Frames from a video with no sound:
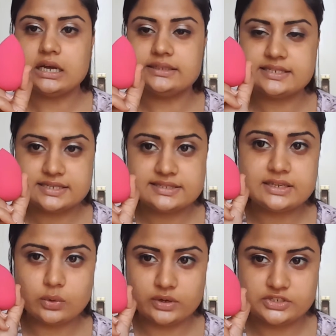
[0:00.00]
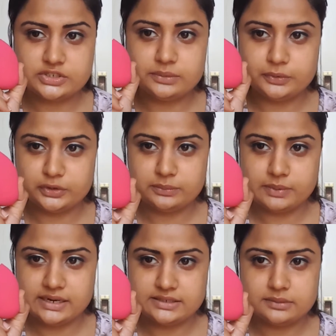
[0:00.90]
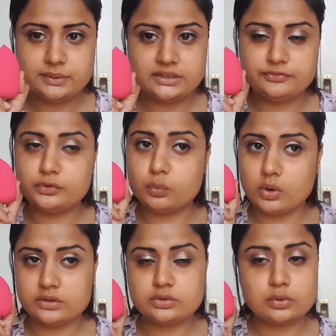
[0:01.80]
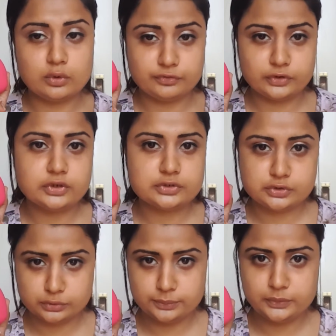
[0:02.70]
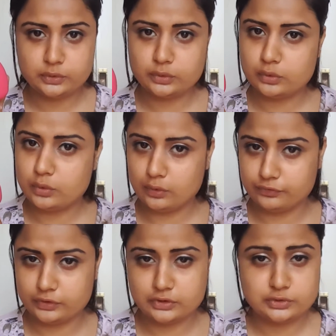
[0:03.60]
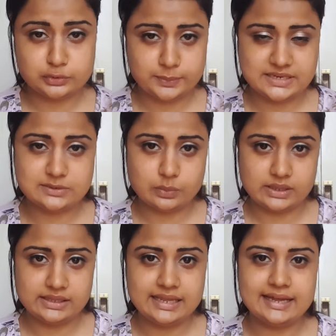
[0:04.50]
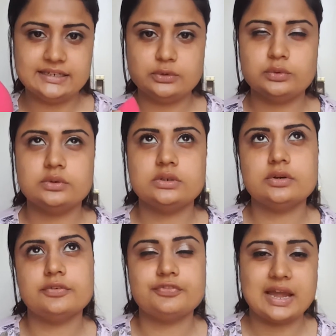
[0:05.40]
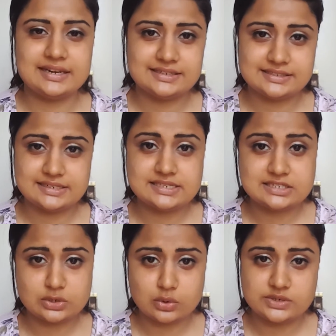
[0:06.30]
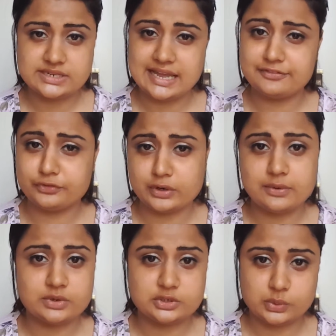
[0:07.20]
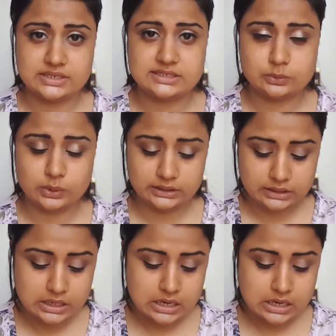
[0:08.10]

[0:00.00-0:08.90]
This is the original beauty blender, but if you want to go for a dupe, you could go for a dupe as well, and you would find it in stores like Forever 21.